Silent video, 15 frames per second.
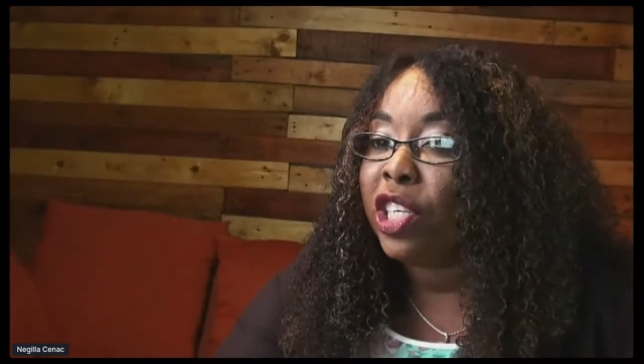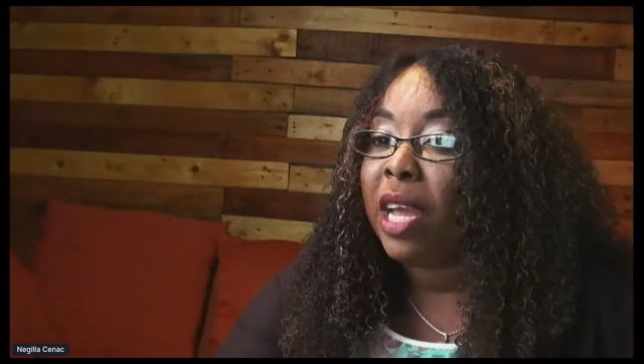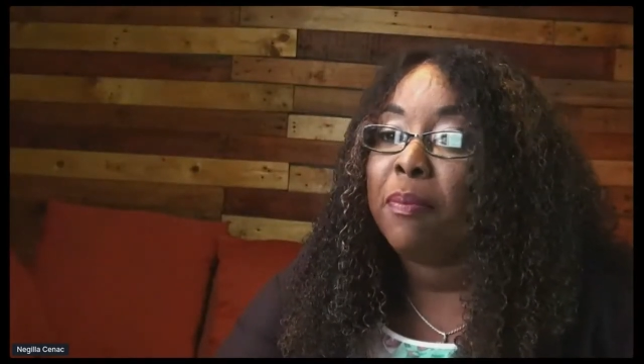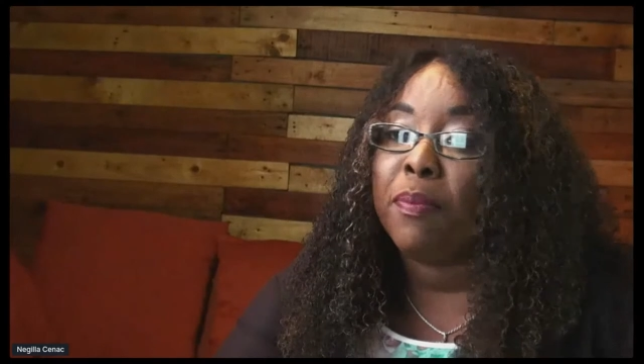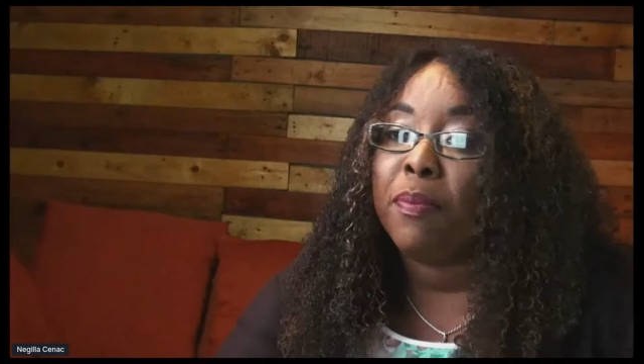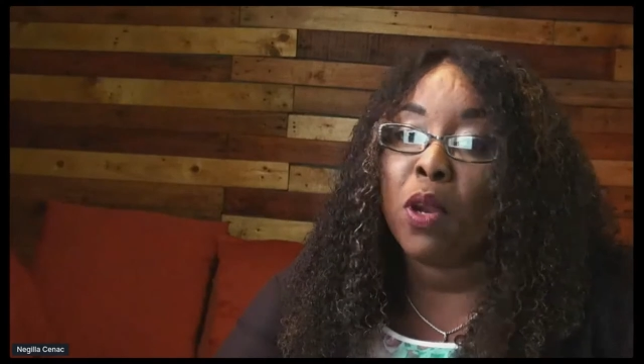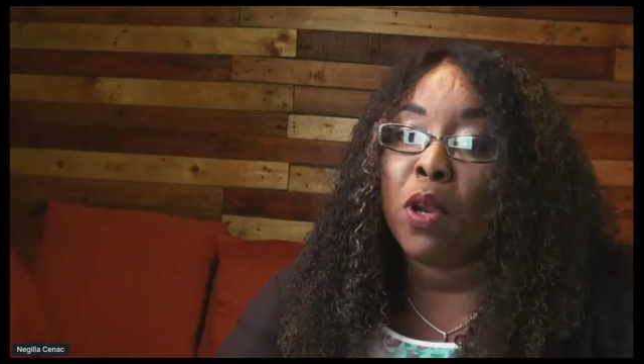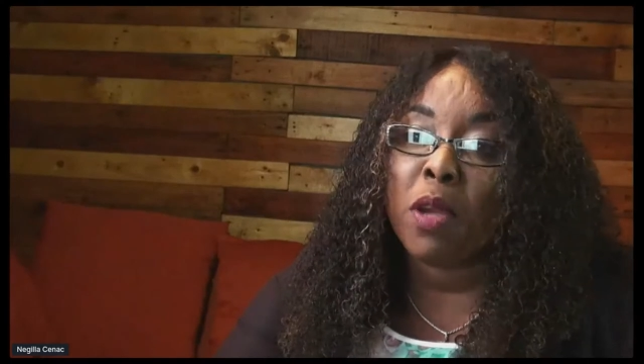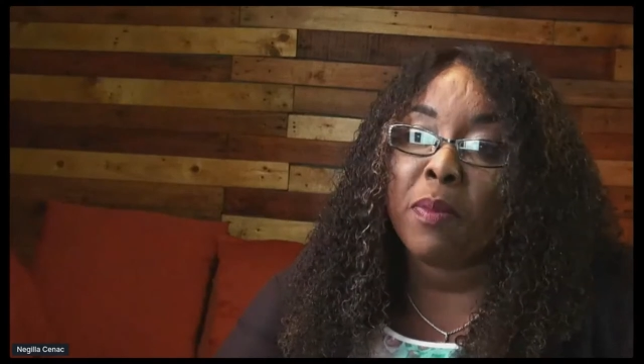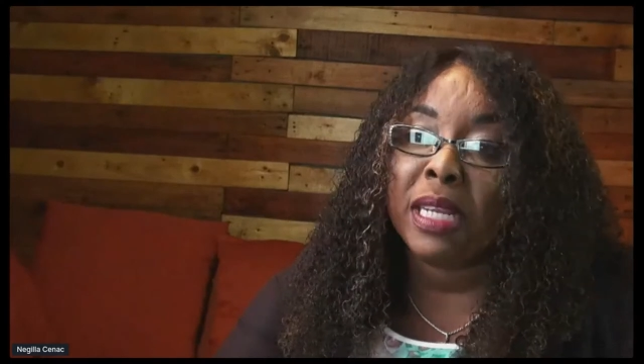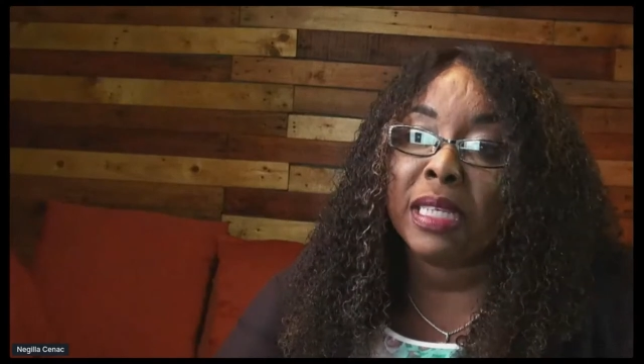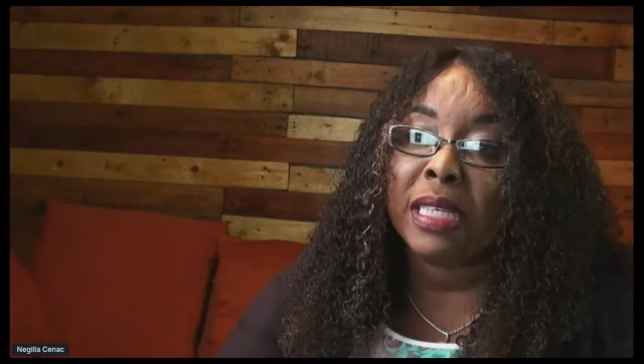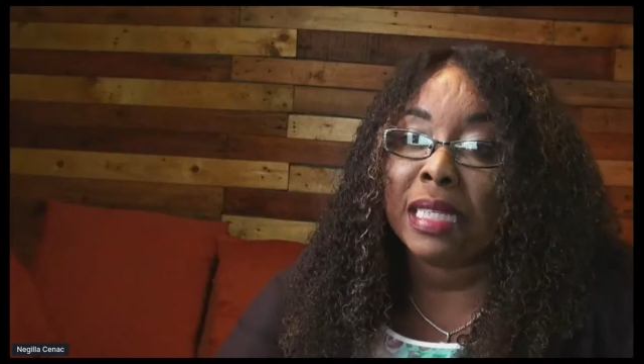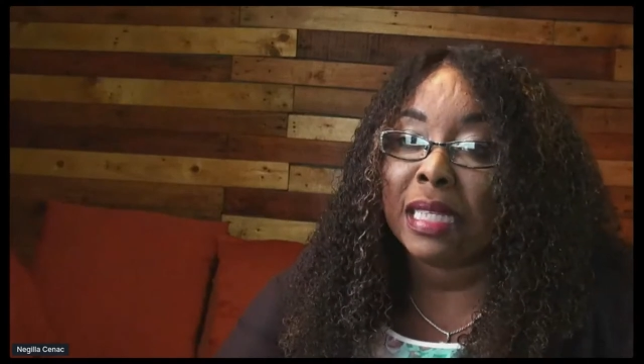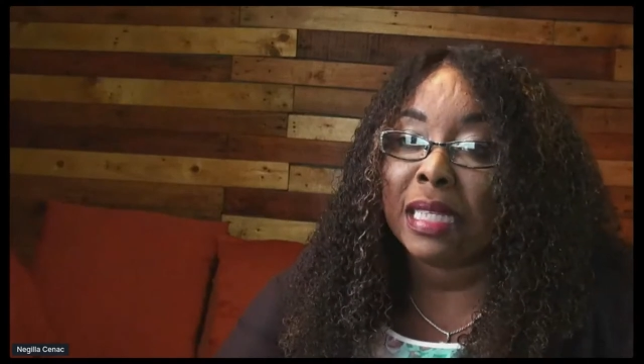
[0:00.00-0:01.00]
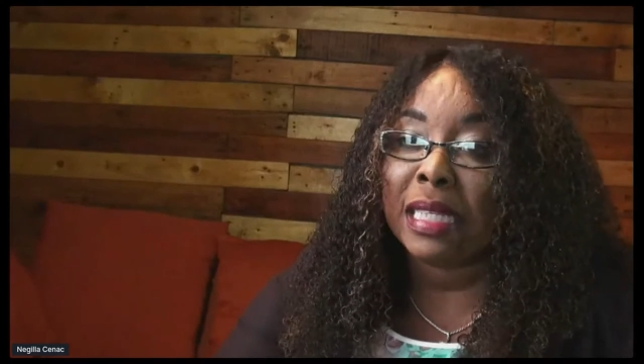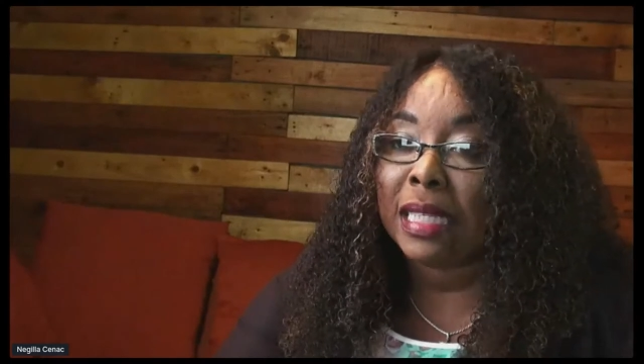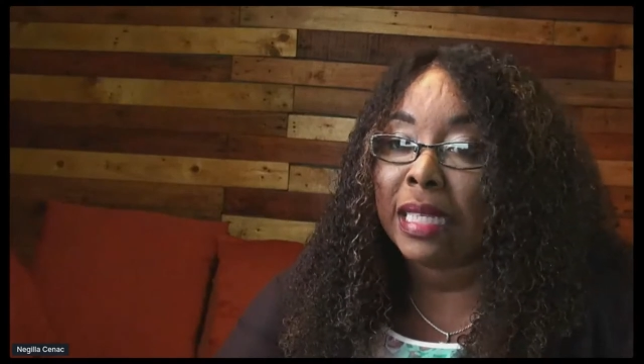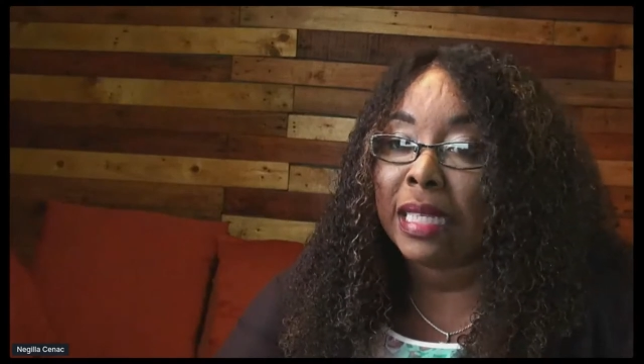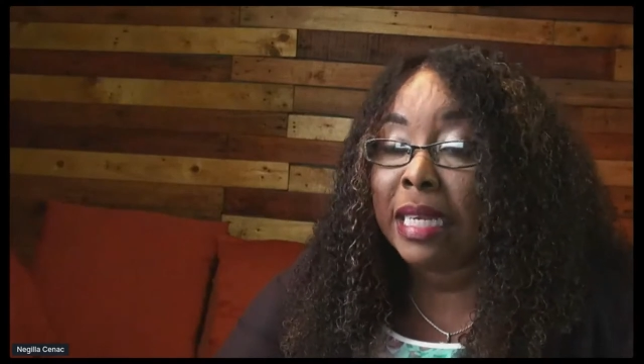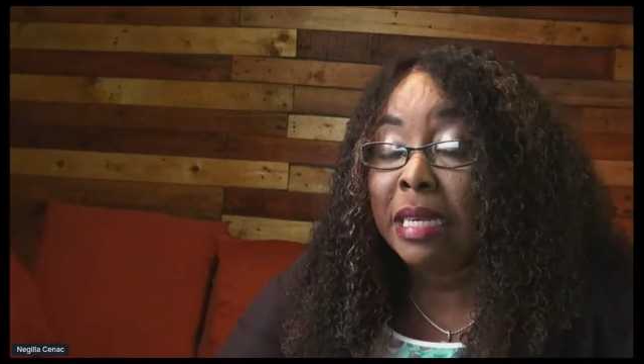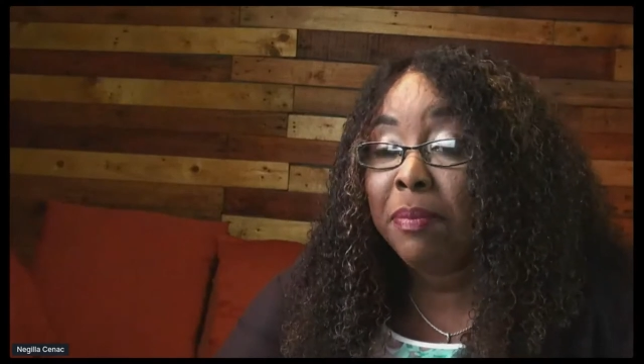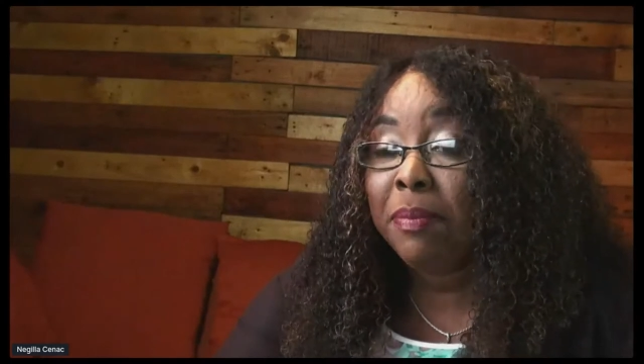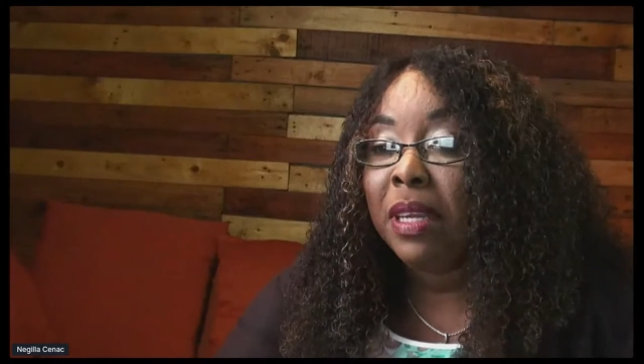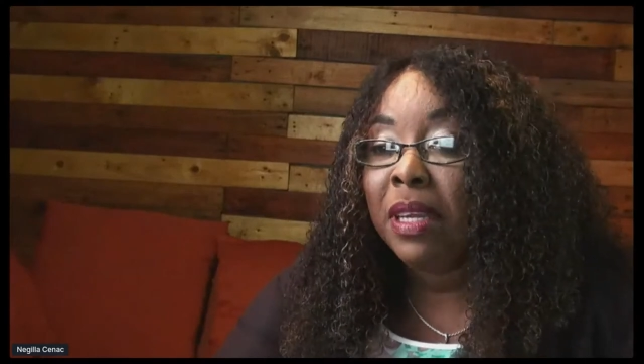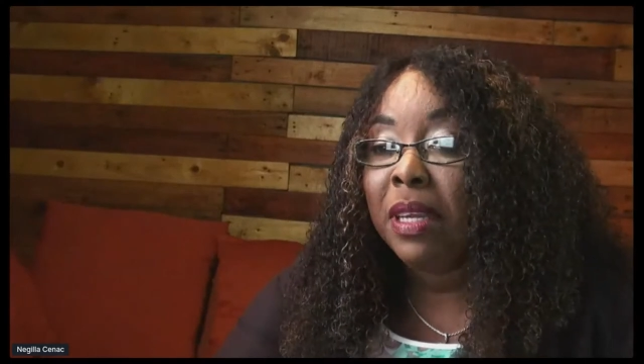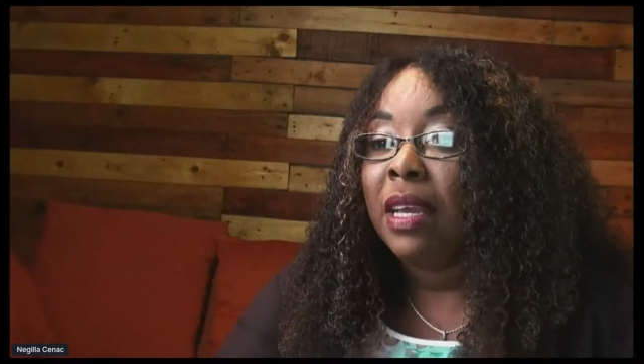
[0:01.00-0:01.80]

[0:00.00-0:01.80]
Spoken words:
employment in STEM